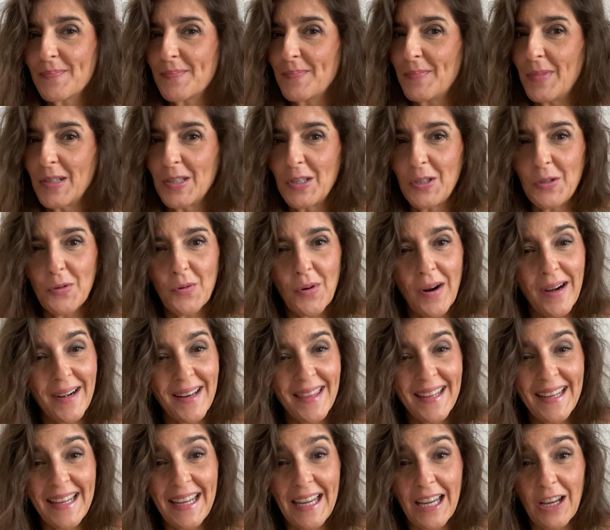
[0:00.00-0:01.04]
but you are
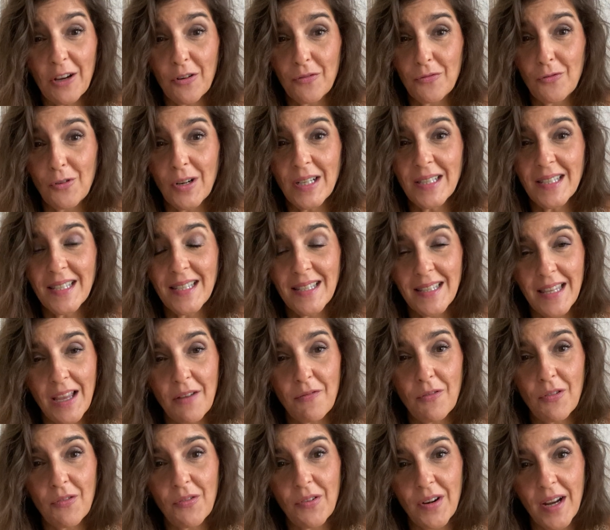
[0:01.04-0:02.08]
the King of Wands.
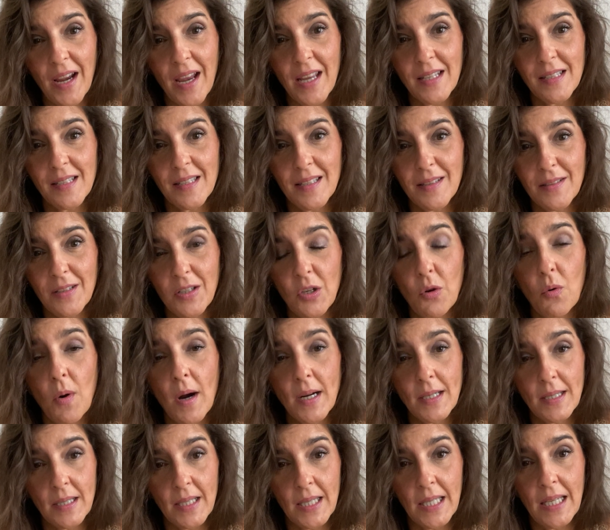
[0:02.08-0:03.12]
Never forget, you are
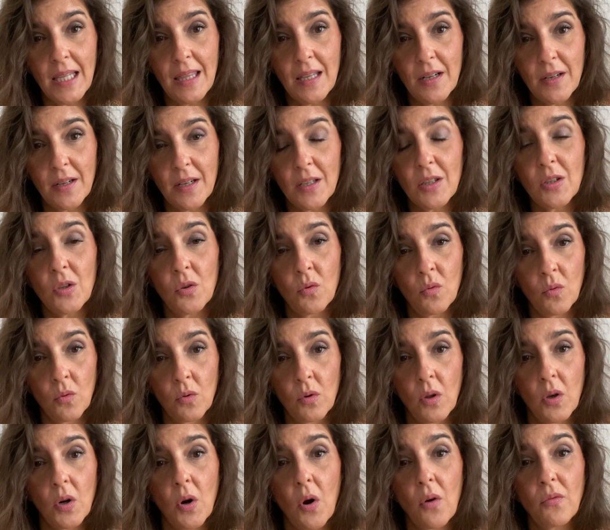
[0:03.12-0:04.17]
the leader, the
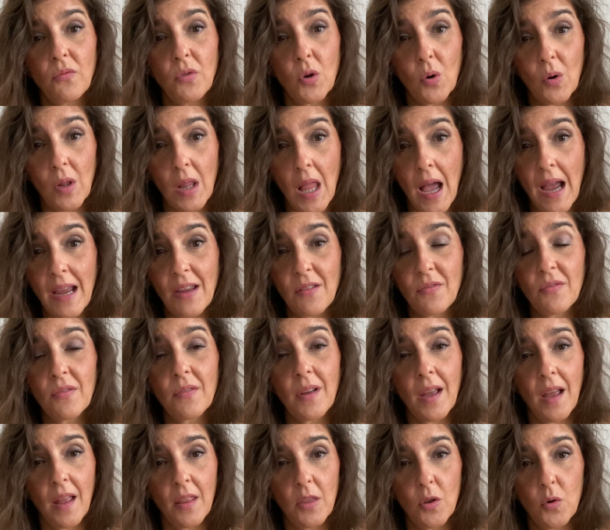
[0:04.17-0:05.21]
ruler of your life,
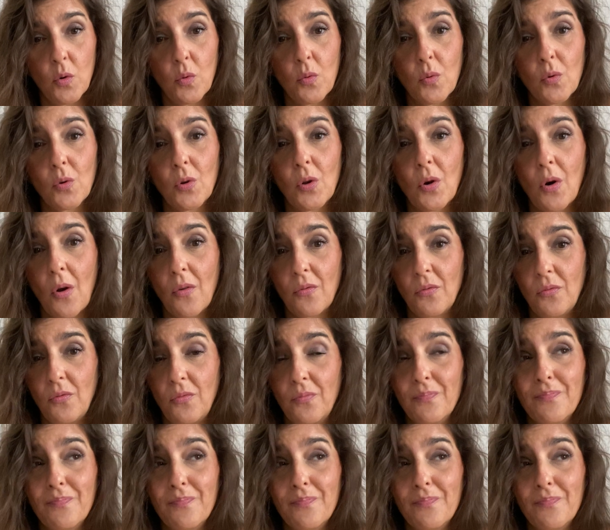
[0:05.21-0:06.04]
and the ruler of